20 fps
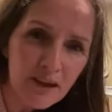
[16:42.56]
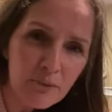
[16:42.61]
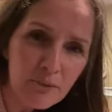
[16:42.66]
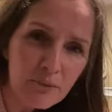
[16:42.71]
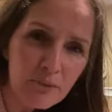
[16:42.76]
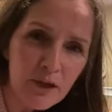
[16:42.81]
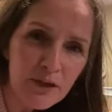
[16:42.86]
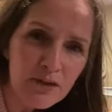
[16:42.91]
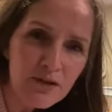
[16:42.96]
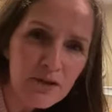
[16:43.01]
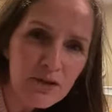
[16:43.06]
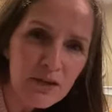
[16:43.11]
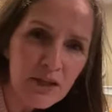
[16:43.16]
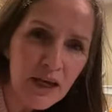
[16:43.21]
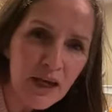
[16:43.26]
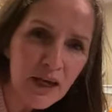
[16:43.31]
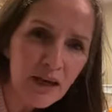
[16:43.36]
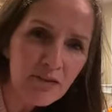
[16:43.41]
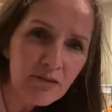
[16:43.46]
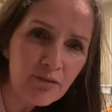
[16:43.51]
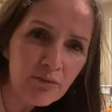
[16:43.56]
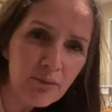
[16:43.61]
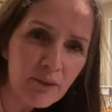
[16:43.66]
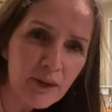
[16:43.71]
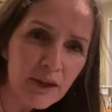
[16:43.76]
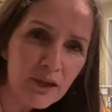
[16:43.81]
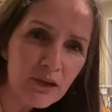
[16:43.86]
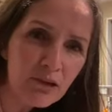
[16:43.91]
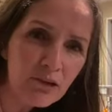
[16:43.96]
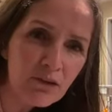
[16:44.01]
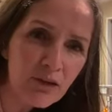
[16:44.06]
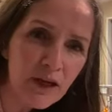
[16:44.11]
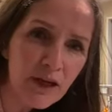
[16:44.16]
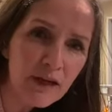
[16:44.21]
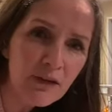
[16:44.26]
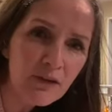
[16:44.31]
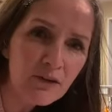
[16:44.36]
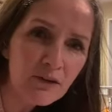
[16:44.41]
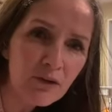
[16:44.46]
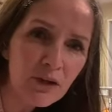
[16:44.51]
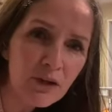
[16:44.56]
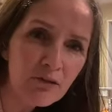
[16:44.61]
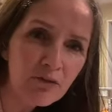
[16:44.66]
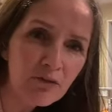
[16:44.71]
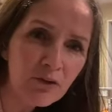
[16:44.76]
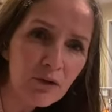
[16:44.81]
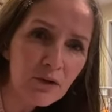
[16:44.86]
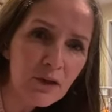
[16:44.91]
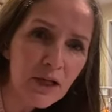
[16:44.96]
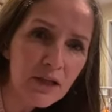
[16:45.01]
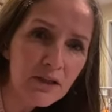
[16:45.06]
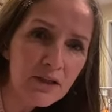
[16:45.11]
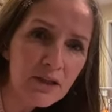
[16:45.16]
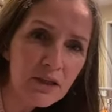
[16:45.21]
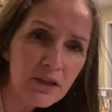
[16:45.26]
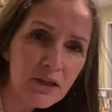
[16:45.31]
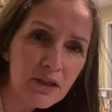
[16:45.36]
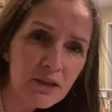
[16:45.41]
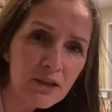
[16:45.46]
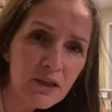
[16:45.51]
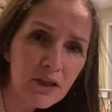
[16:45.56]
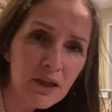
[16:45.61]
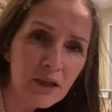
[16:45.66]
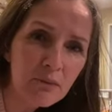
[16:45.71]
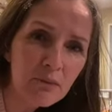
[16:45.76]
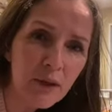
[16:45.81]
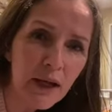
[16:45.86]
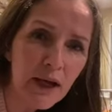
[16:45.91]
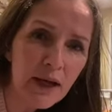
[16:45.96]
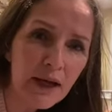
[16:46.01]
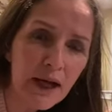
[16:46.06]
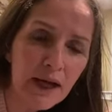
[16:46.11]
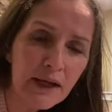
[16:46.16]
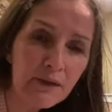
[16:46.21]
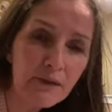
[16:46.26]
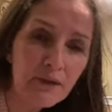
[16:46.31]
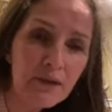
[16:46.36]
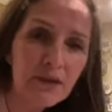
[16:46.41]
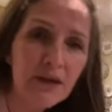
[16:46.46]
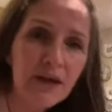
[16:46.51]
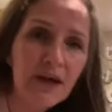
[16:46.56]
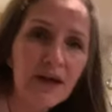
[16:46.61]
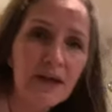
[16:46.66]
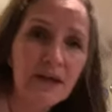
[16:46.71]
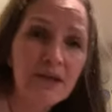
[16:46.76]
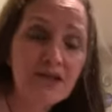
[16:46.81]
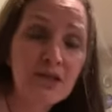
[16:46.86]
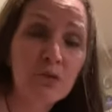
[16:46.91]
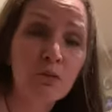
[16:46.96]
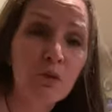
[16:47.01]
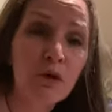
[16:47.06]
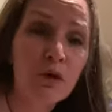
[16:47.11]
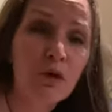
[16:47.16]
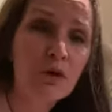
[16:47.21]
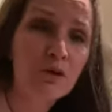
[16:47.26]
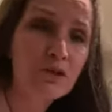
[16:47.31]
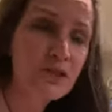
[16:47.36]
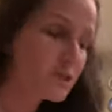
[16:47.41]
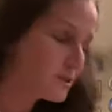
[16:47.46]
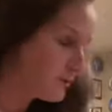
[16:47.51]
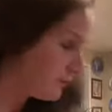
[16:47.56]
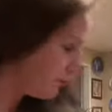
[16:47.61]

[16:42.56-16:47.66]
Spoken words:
Must have been great seafood at Teddy Teddy back in the day. Yes, it was.